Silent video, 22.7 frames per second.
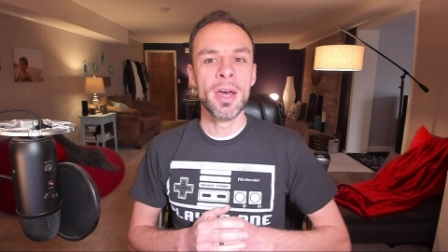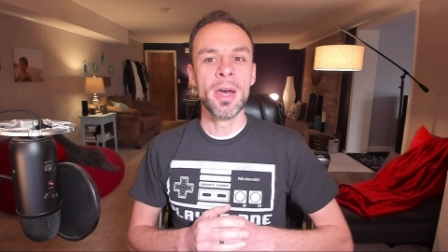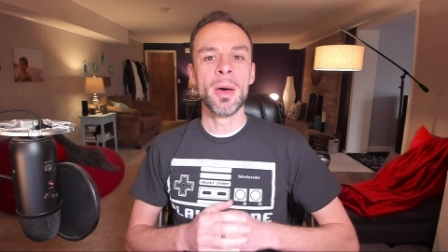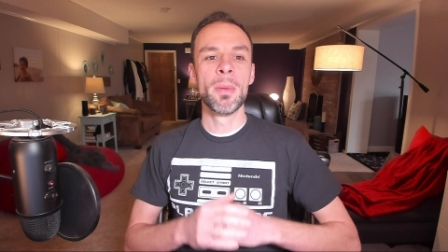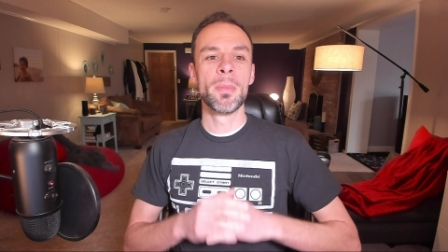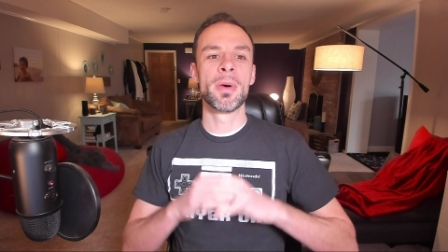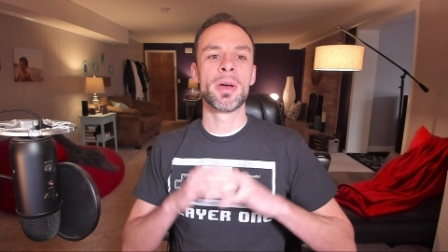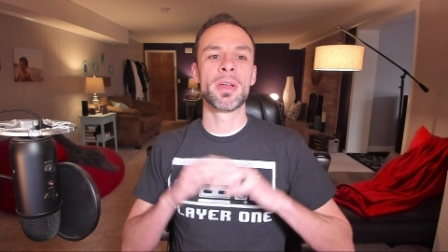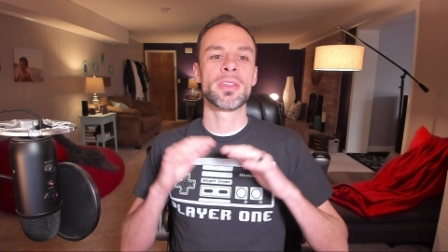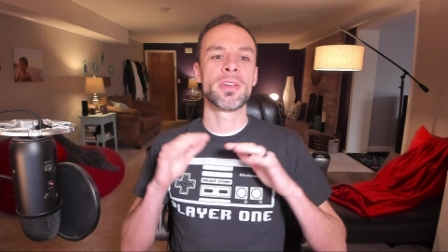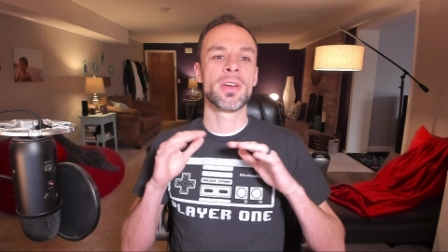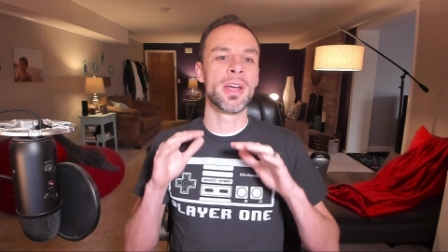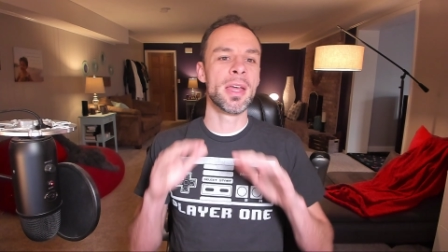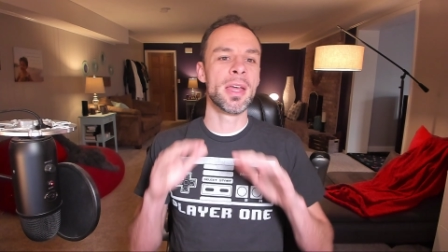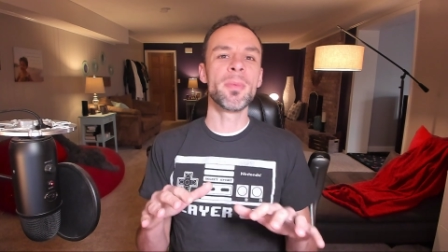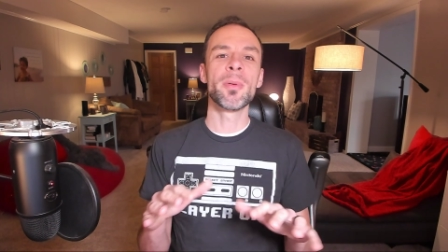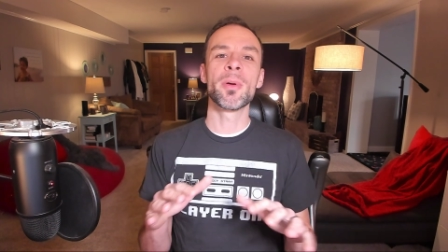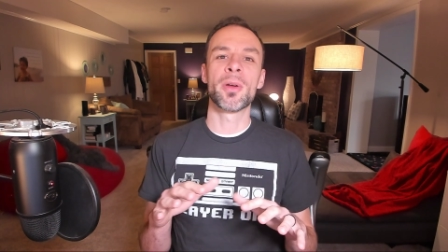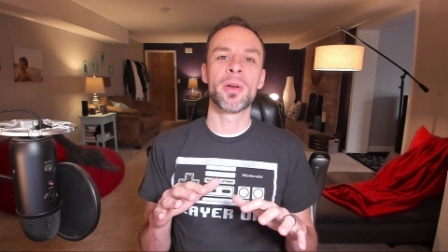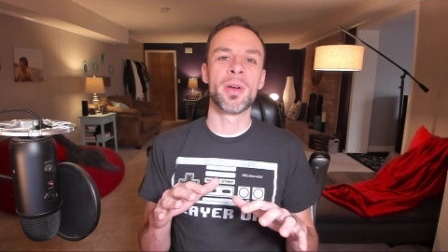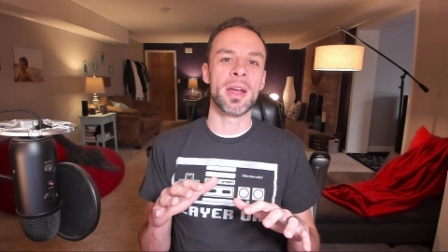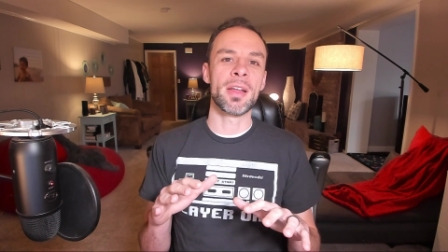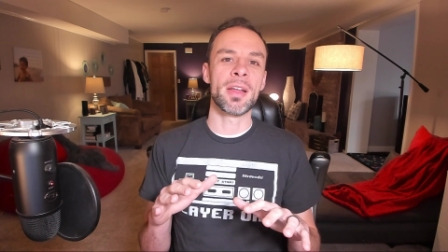but they're
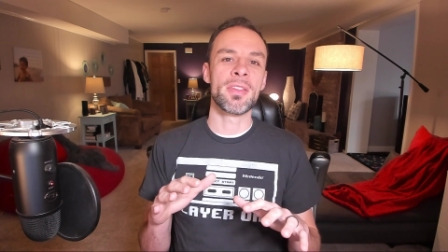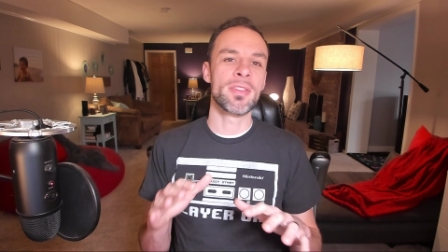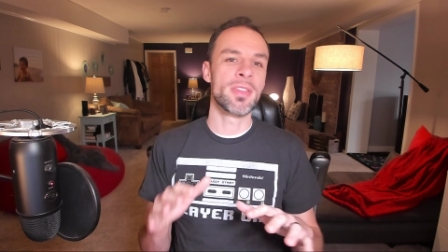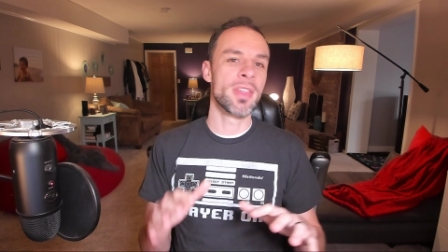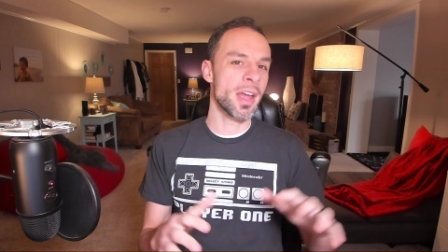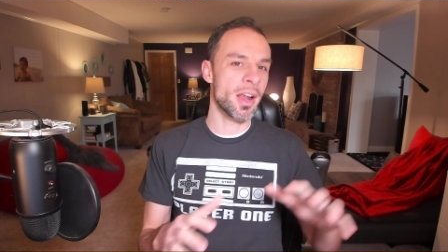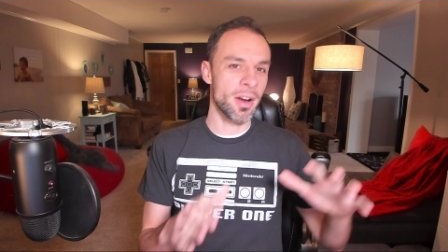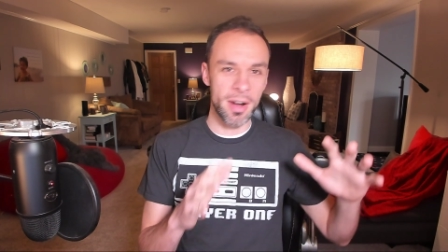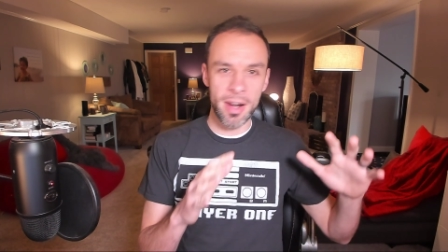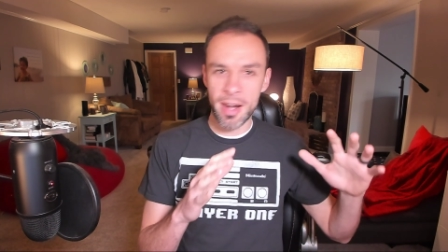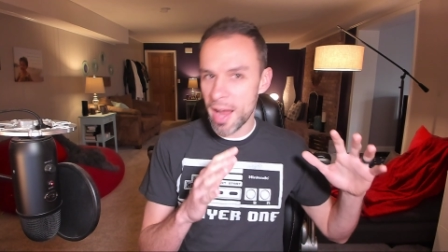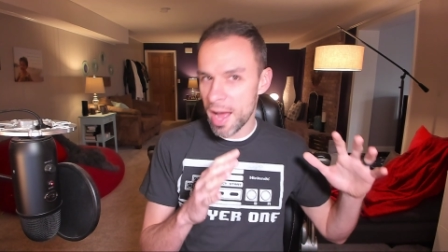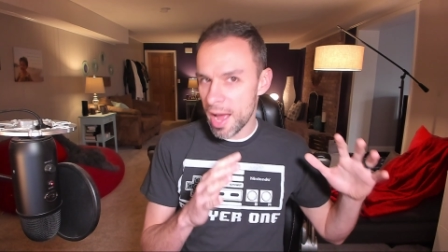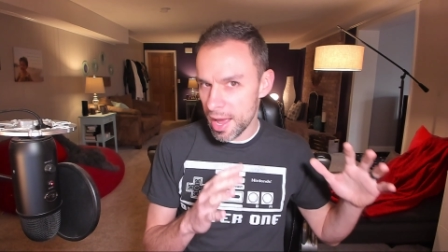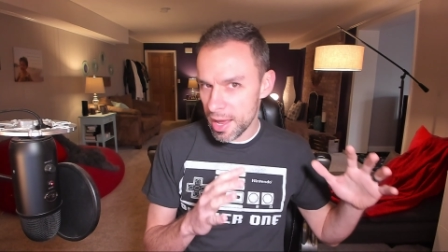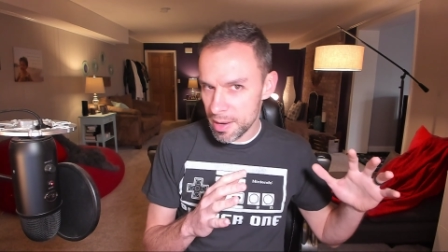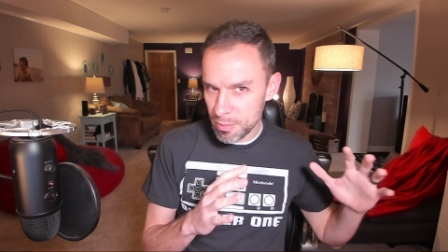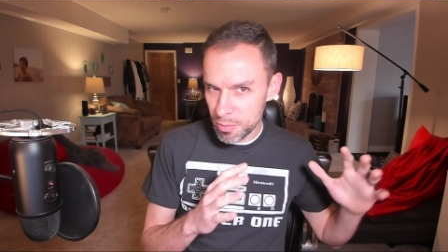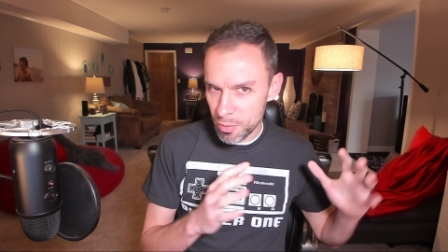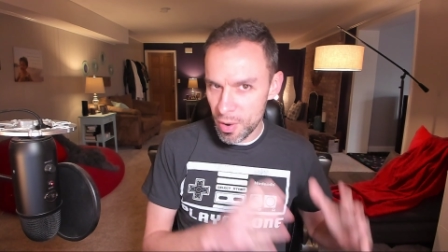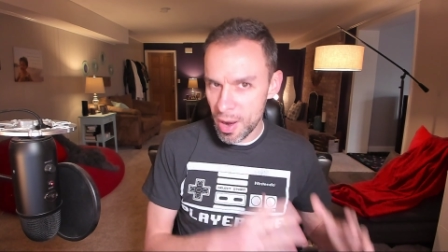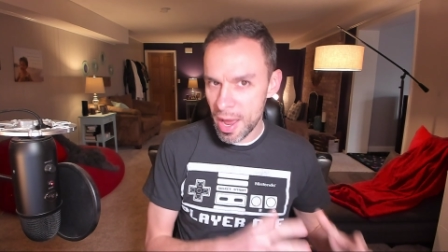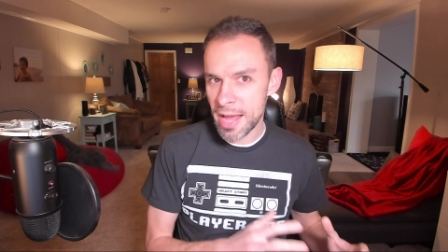hypocrites. They are
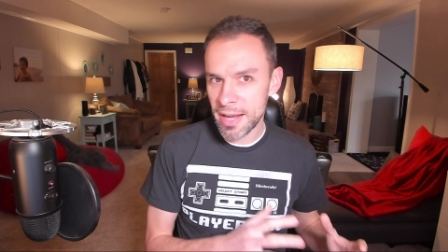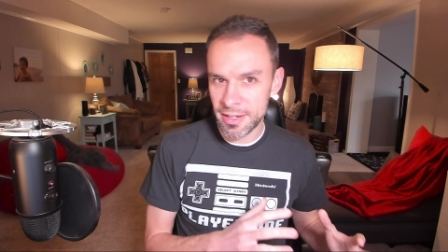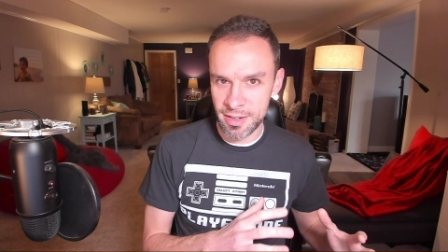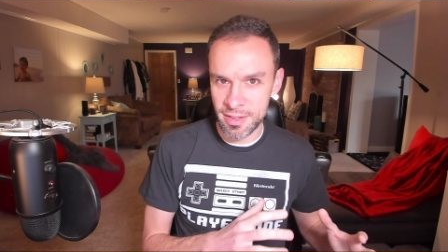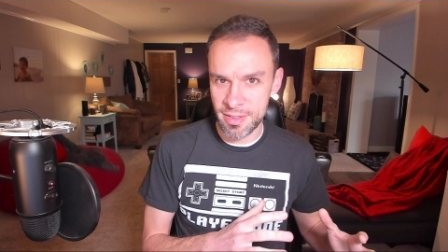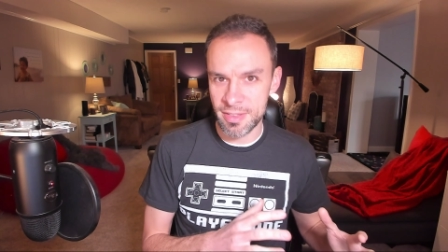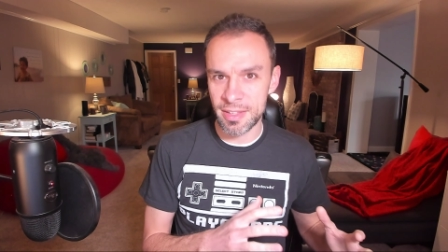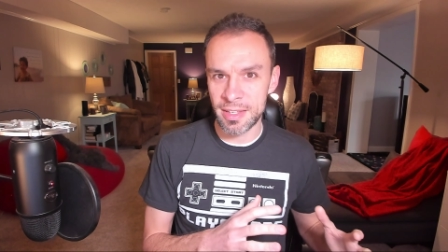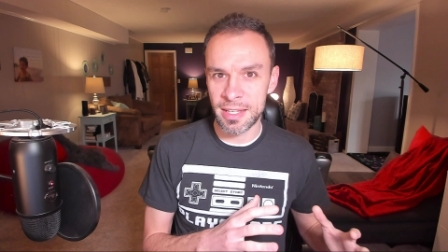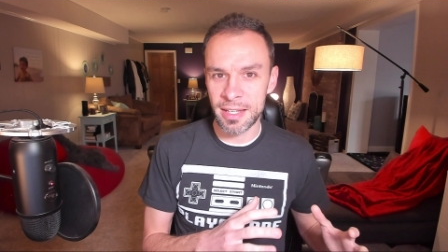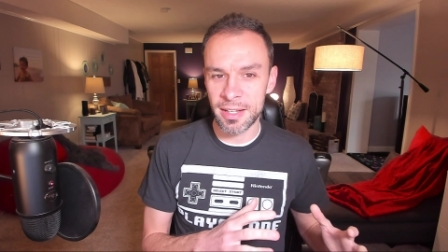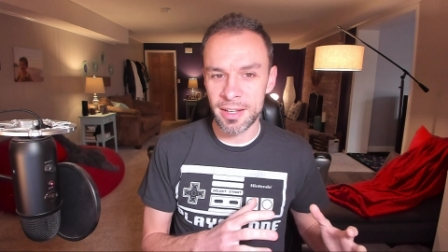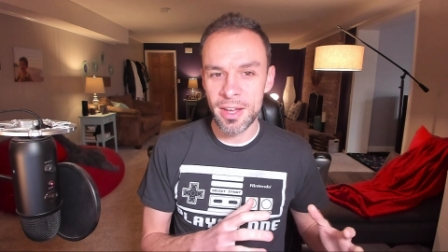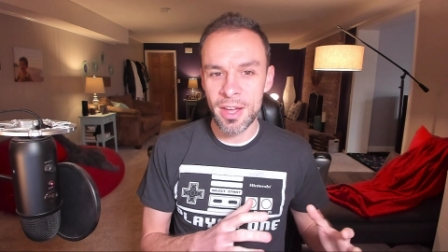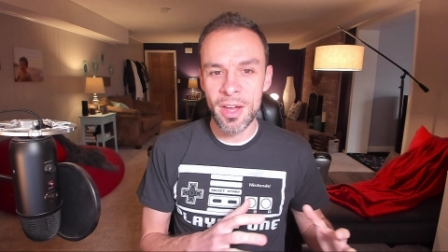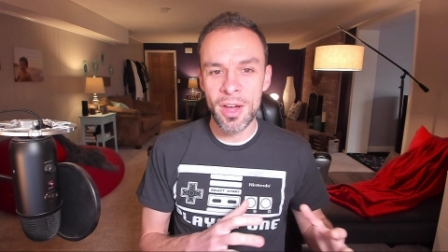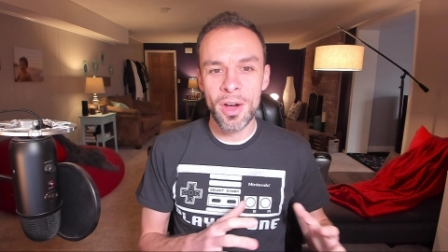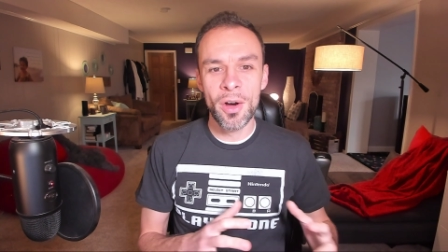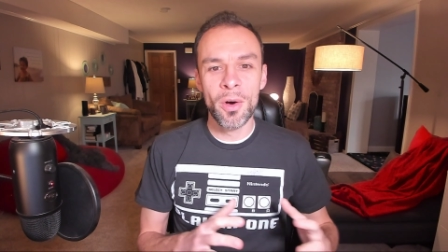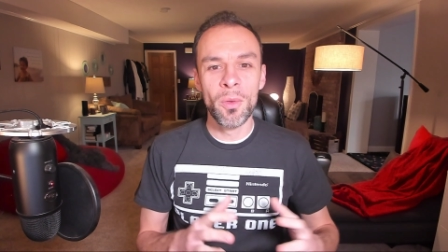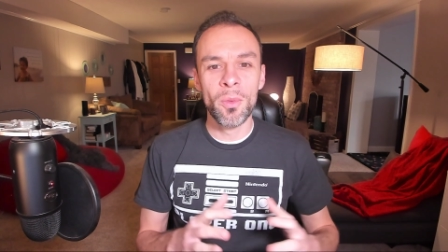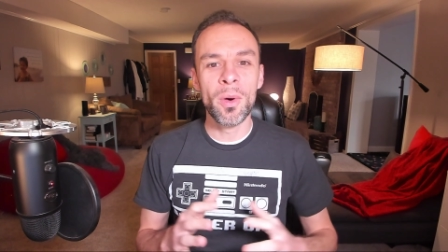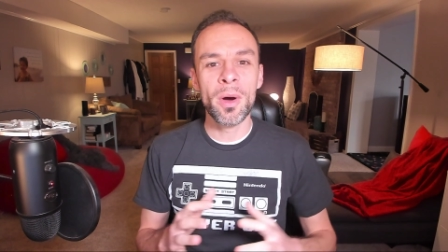not practicing
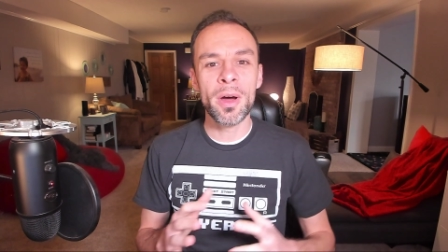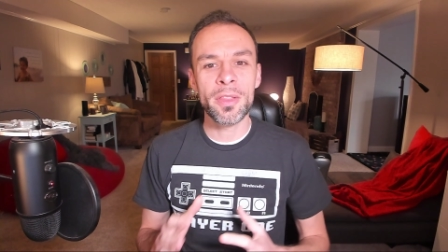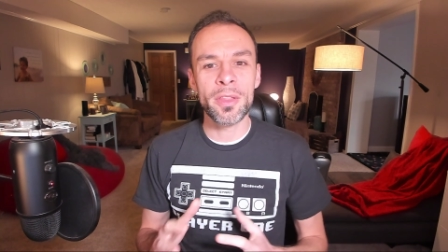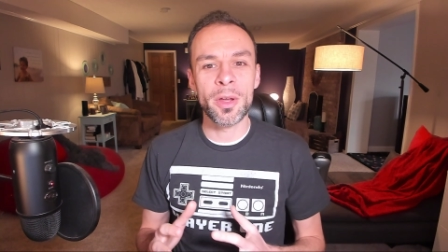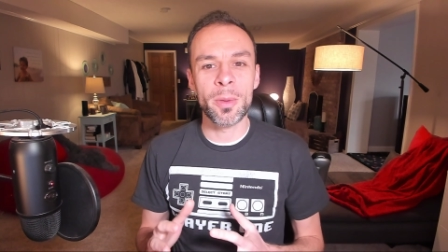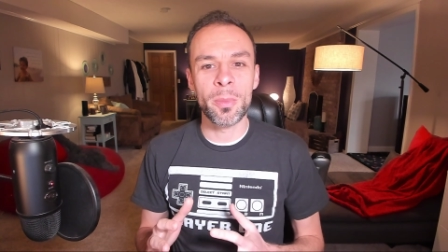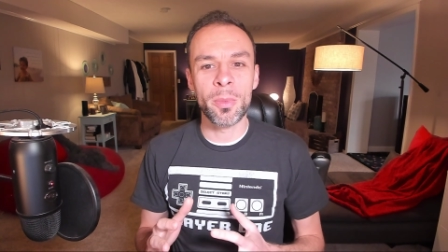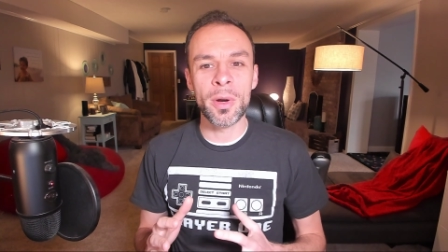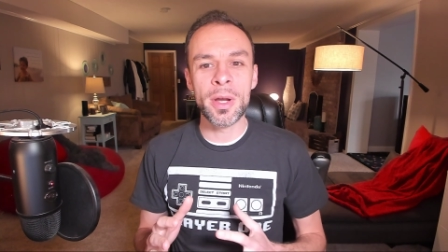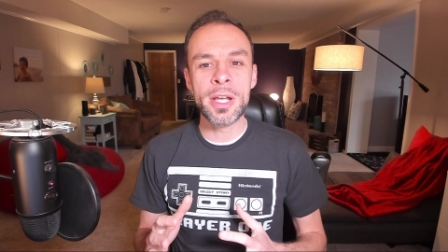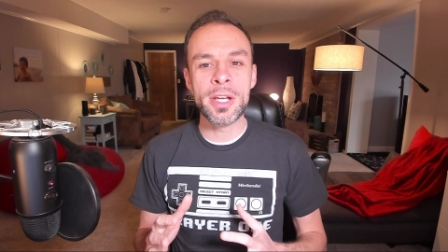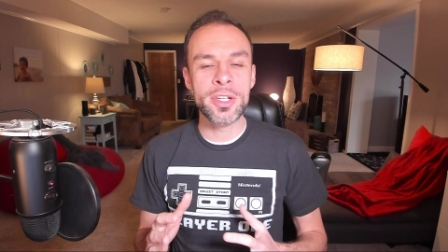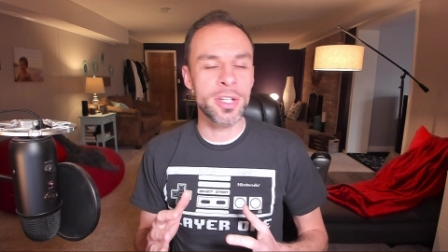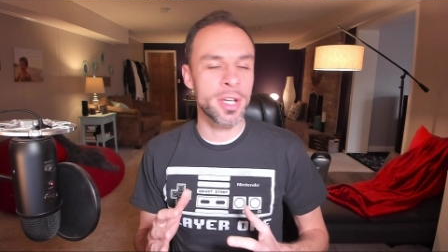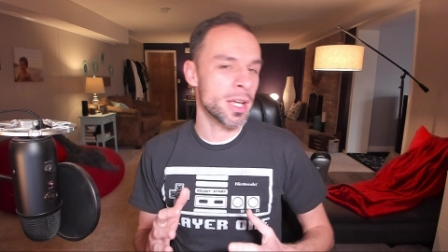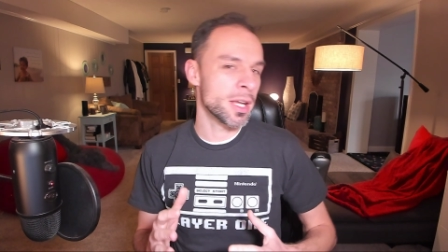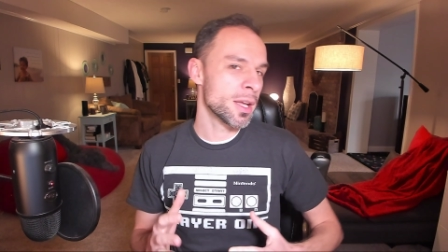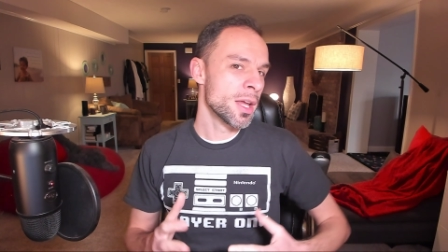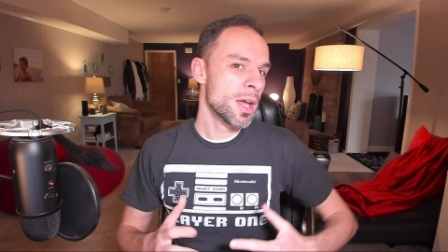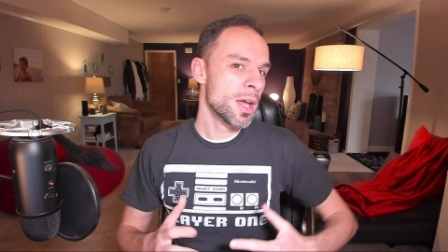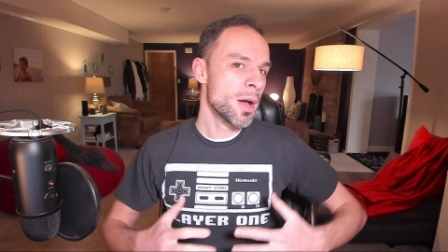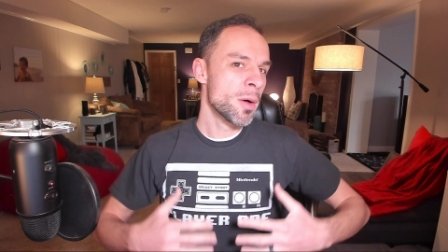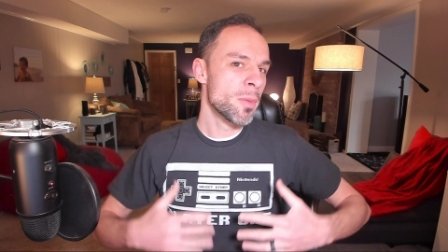what they're preaching.